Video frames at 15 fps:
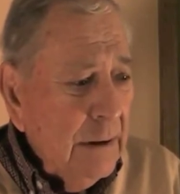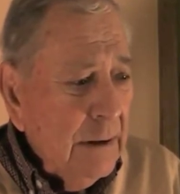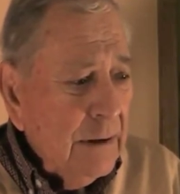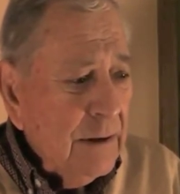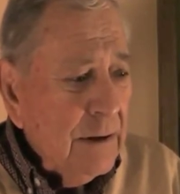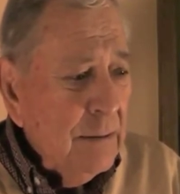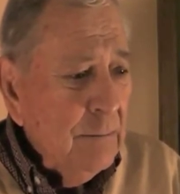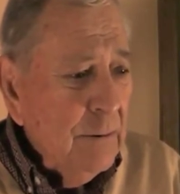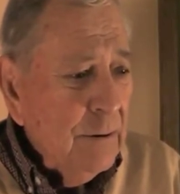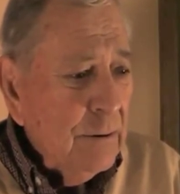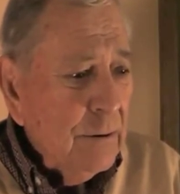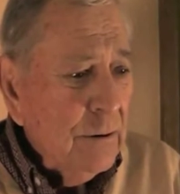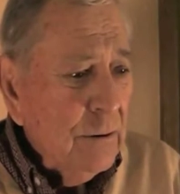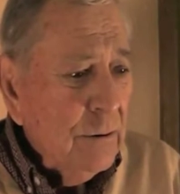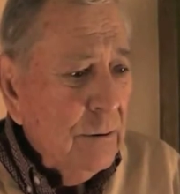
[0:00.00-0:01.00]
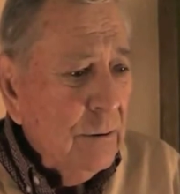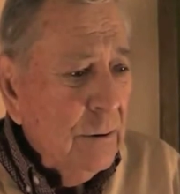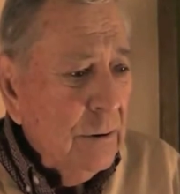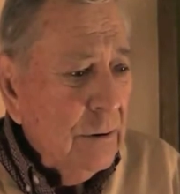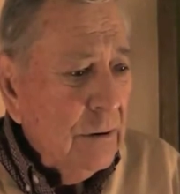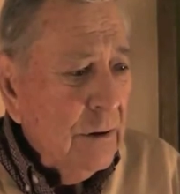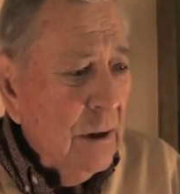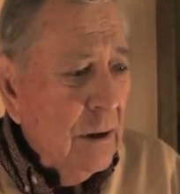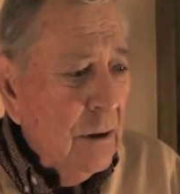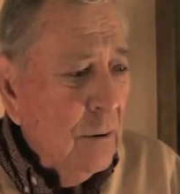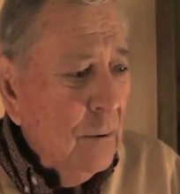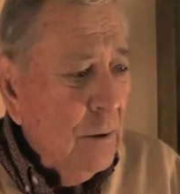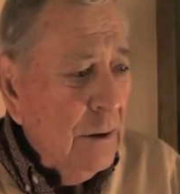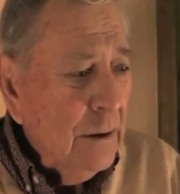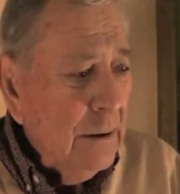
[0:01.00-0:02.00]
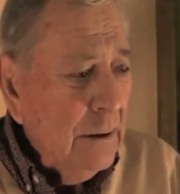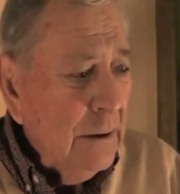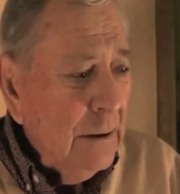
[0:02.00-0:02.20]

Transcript: similar to Tarawa,